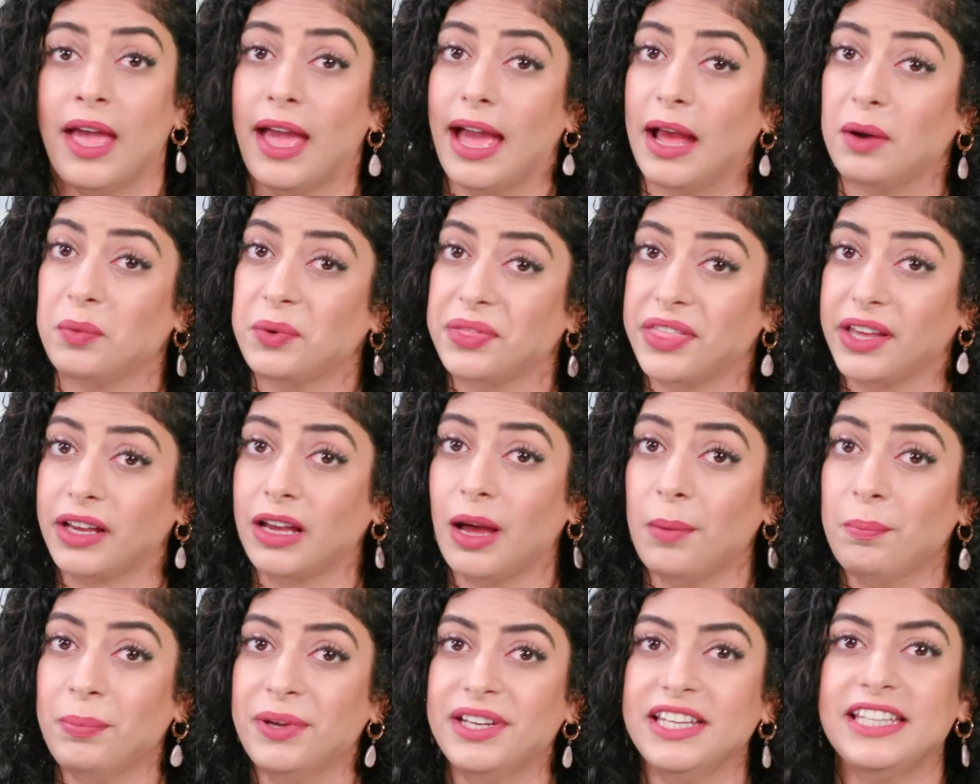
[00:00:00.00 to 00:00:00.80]
And with the
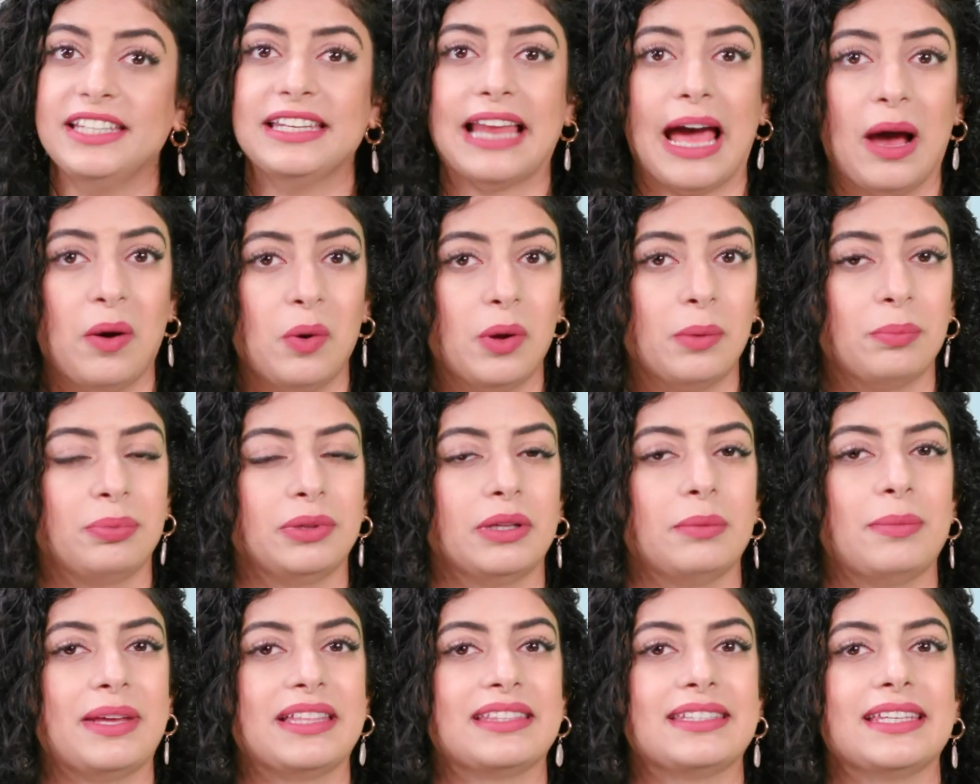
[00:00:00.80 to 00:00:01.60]
company now
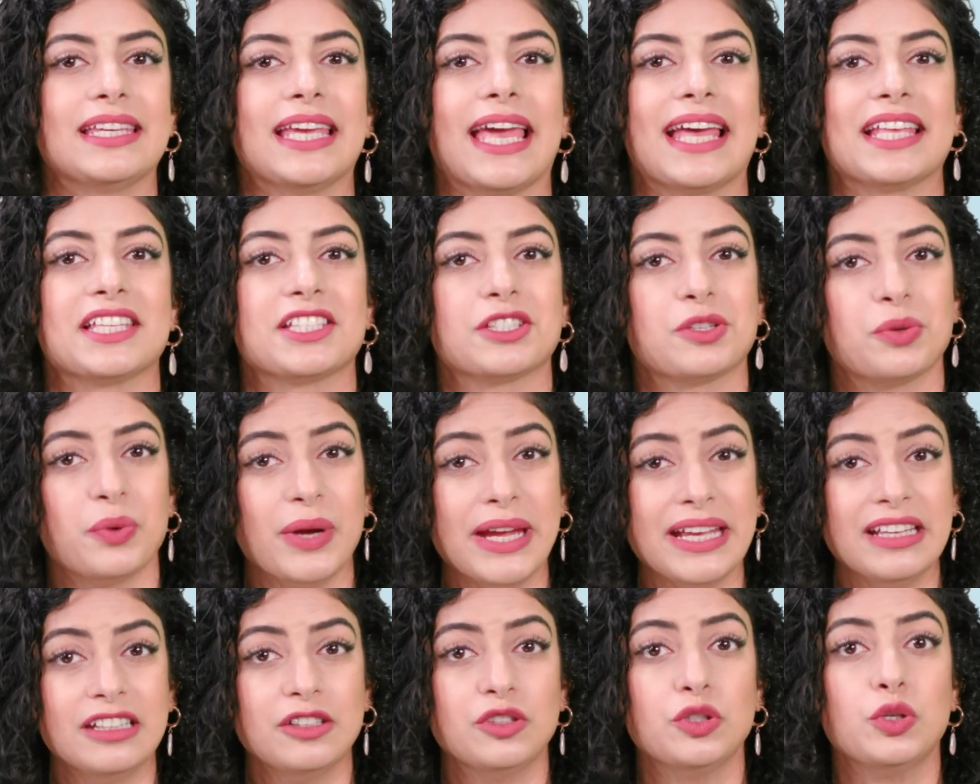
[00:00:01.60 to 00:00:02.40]
implementing a
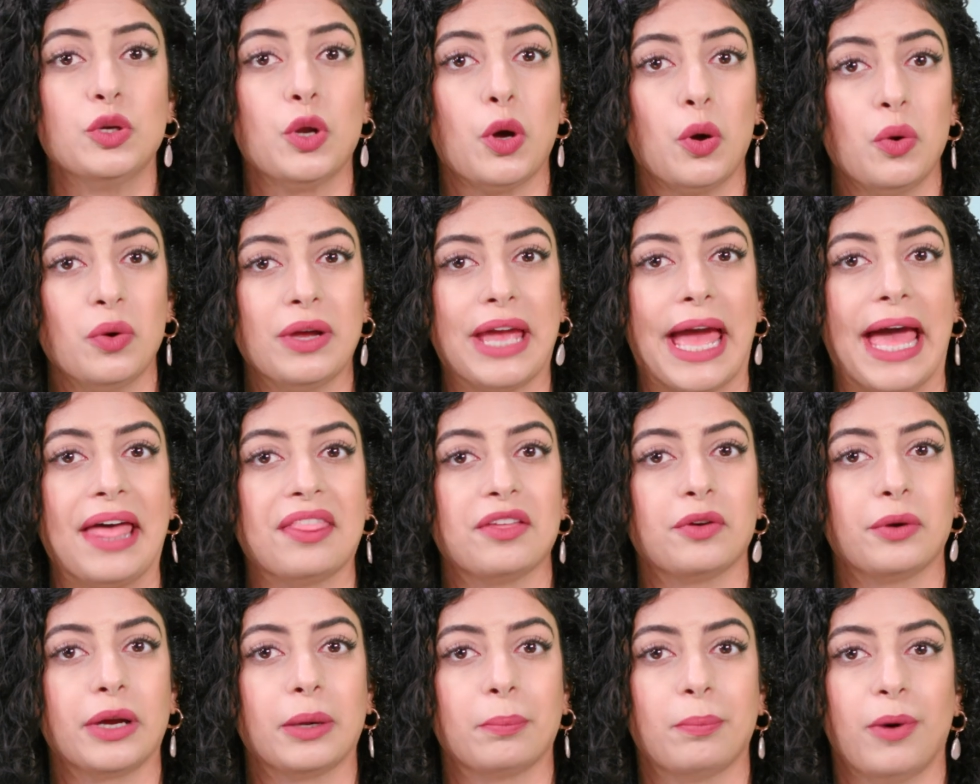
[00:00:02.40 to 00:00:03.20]
strict
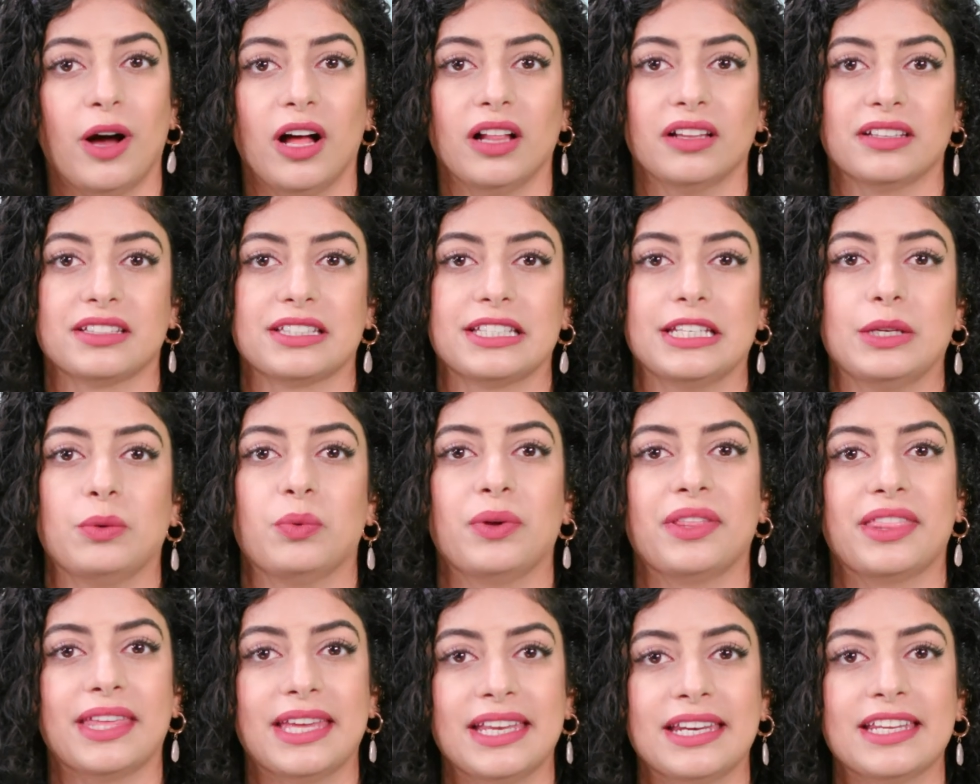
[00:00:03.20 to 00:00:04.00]
no-gathering policy
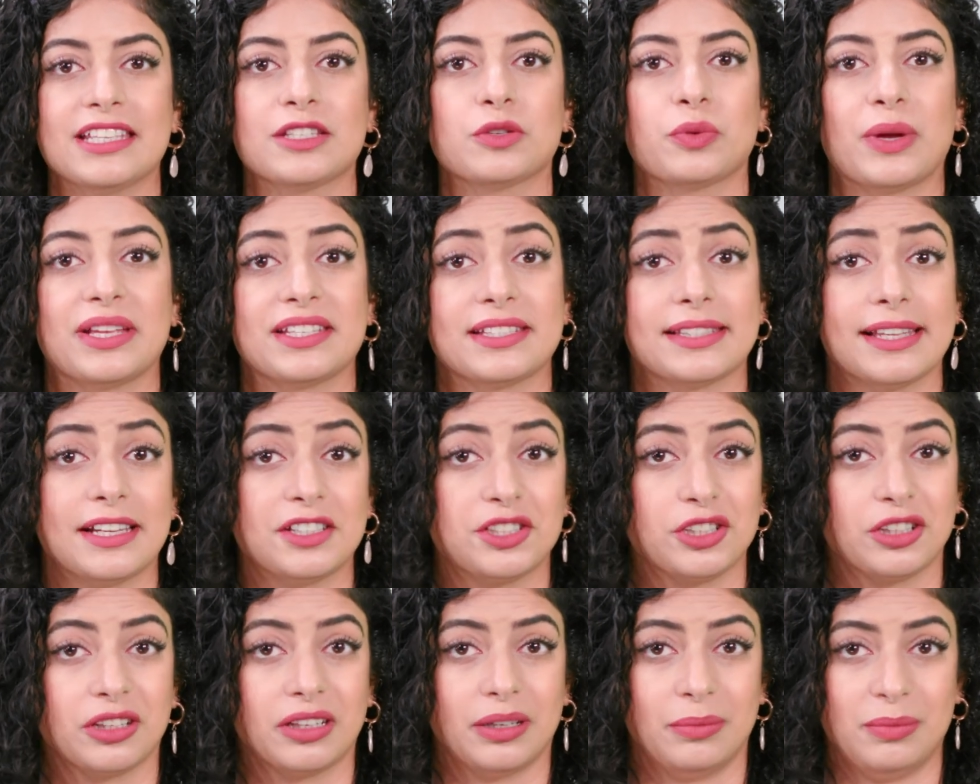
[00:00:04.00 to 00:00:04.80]
within its
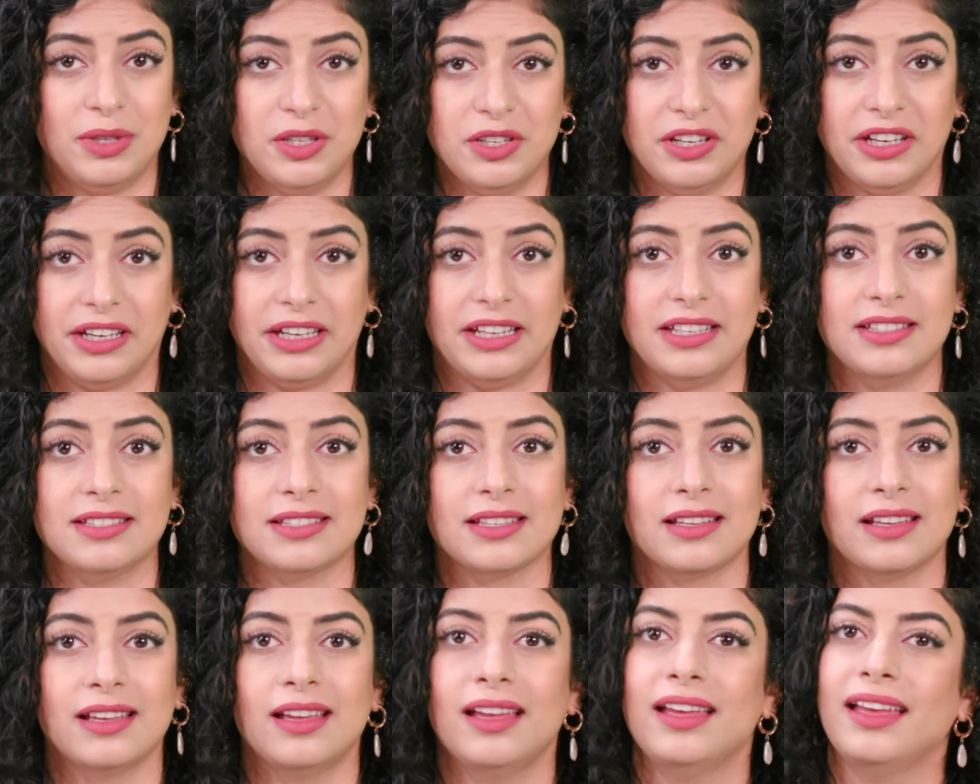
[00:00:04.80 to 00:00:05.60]
residential
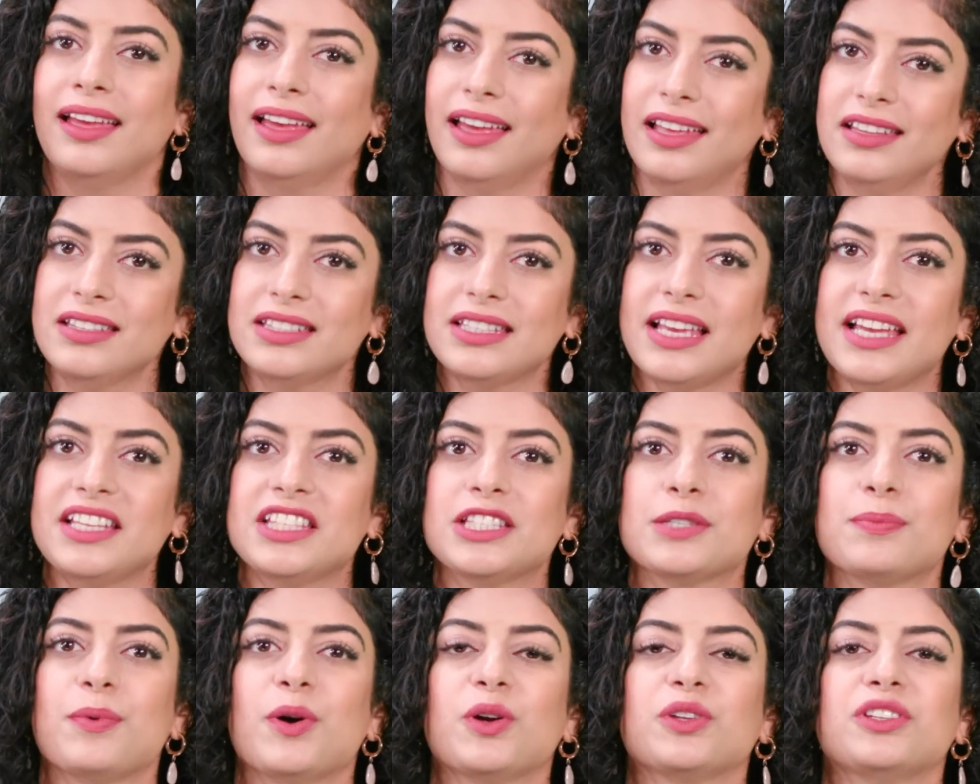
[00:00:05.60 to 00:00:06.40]
communities,
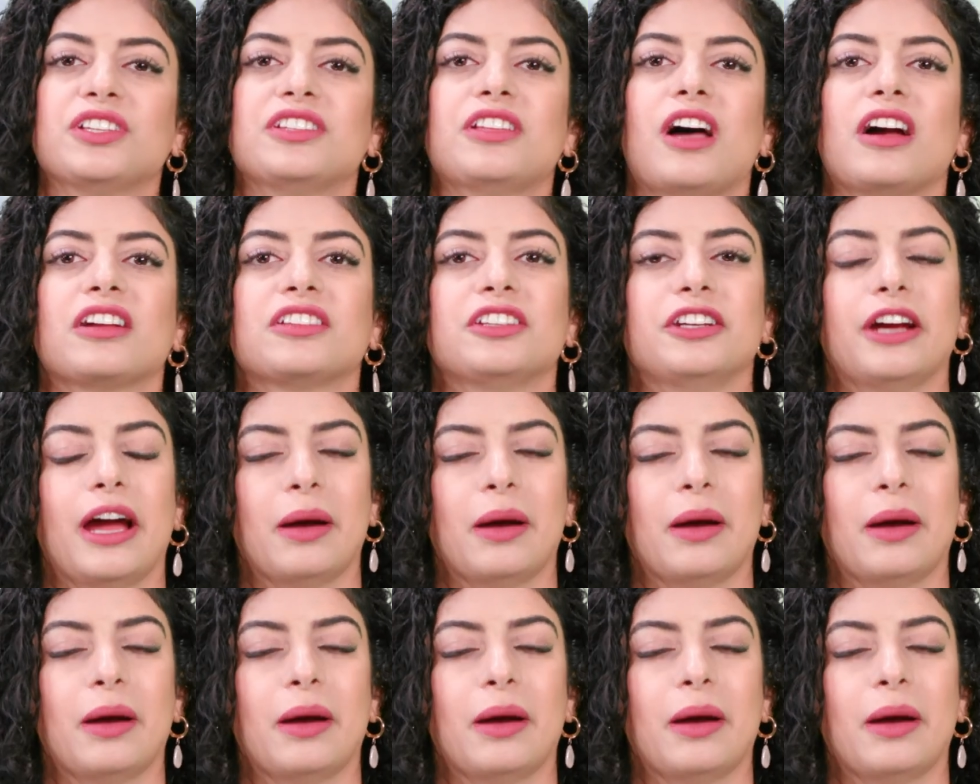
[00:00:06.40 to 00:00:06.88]
Insight spoke to Dr.